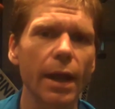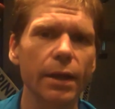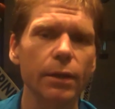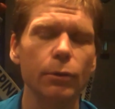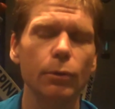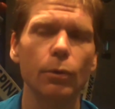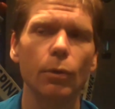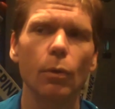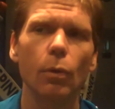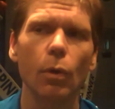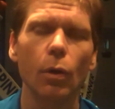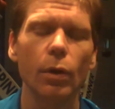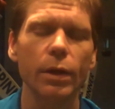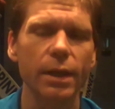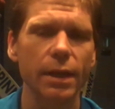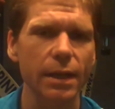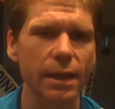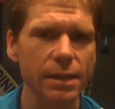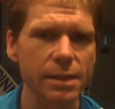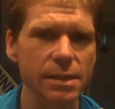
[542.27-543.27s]
weight or
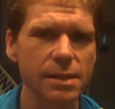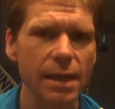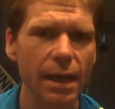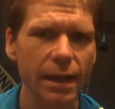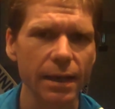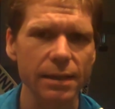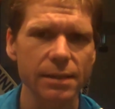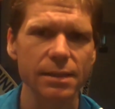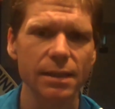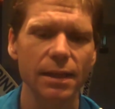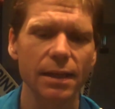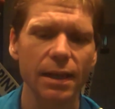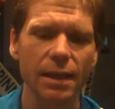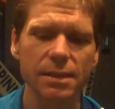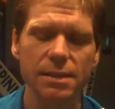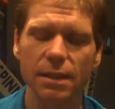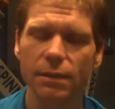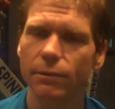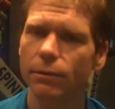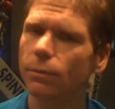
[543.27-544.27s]
you need to take it to the
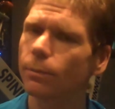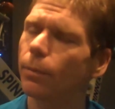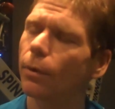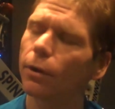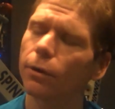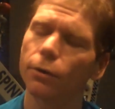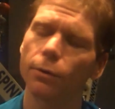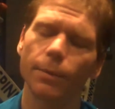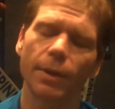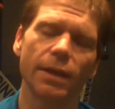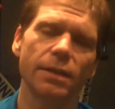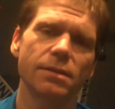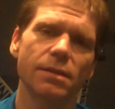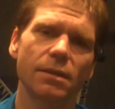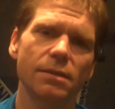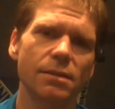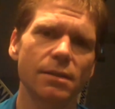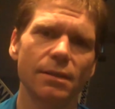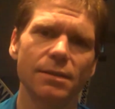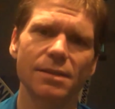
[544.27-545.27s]
next level, by all
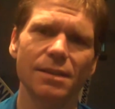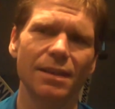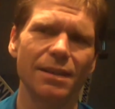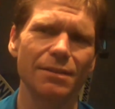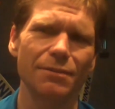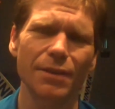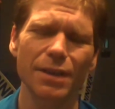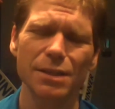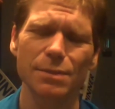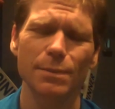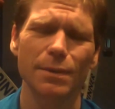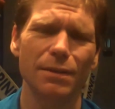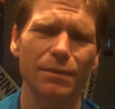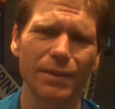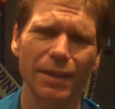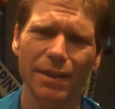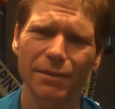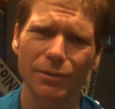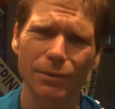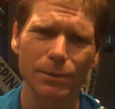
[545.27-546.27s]
means, it's an investment
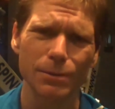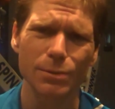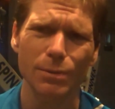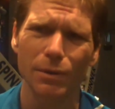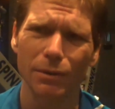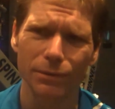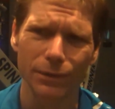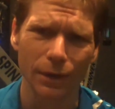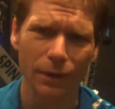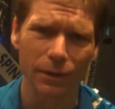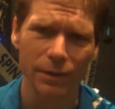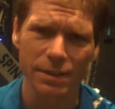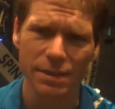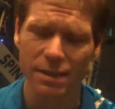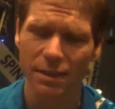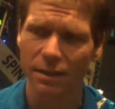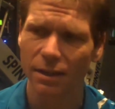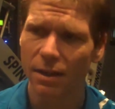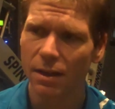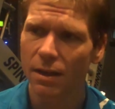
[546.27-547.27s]
of $11 or
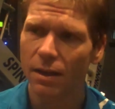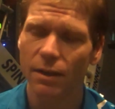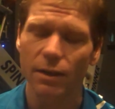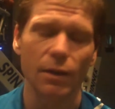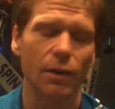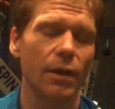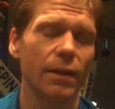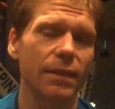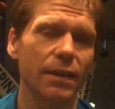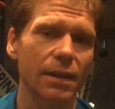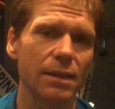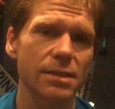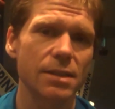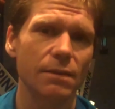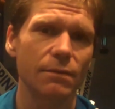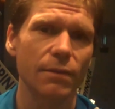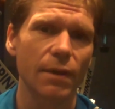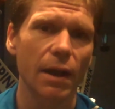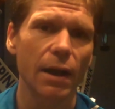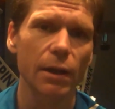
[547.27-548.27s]
$12, and I think it's
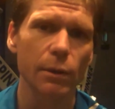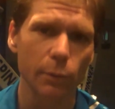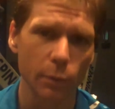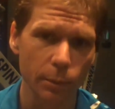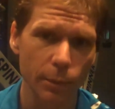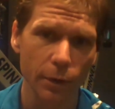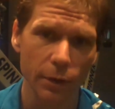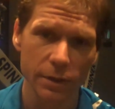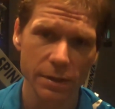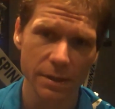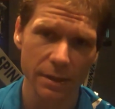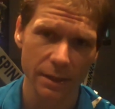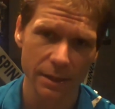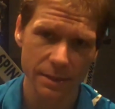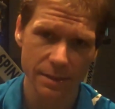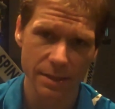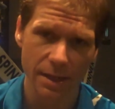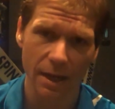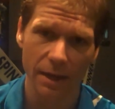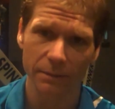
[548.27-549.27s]
invaluable
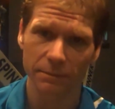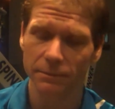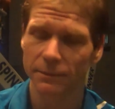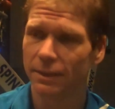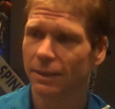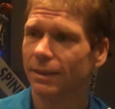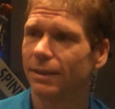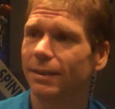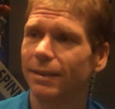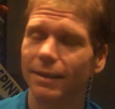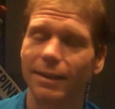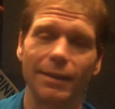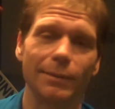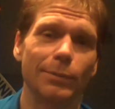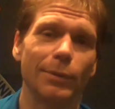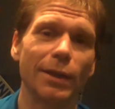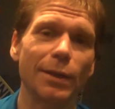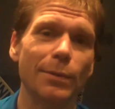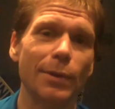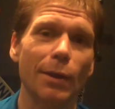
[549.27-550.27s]
personally. So, and
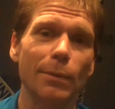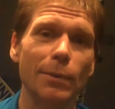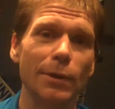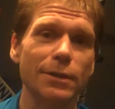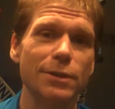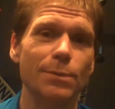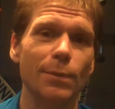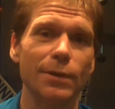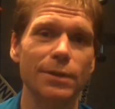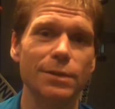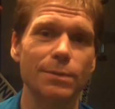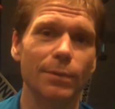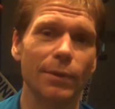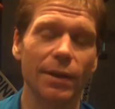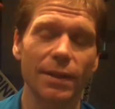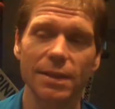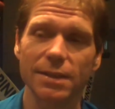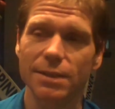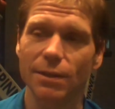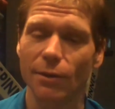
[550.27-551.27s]
believe me, I'm not sponsored
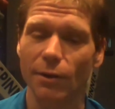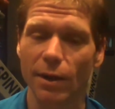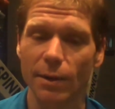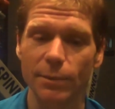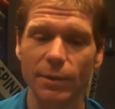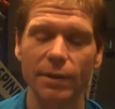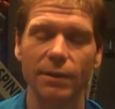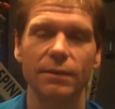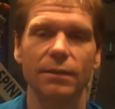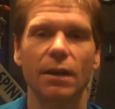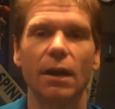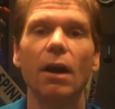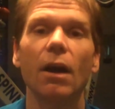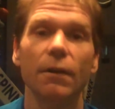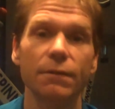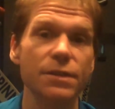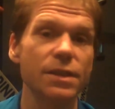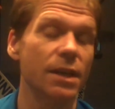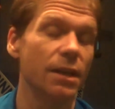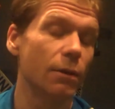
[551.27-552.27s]
by this guy, but
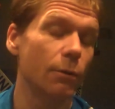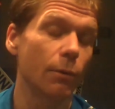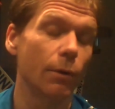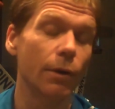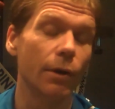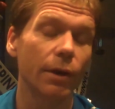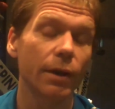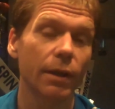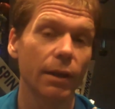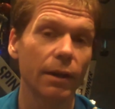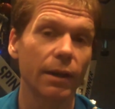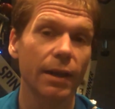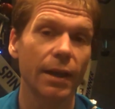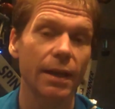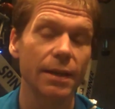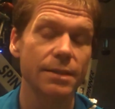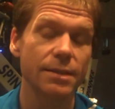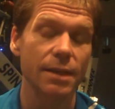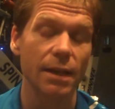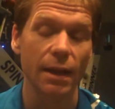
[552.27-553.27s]
I've seen it work.
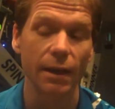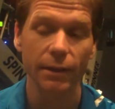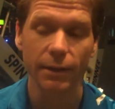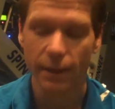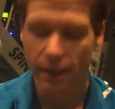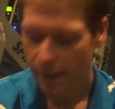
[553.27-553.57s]
Okay, so.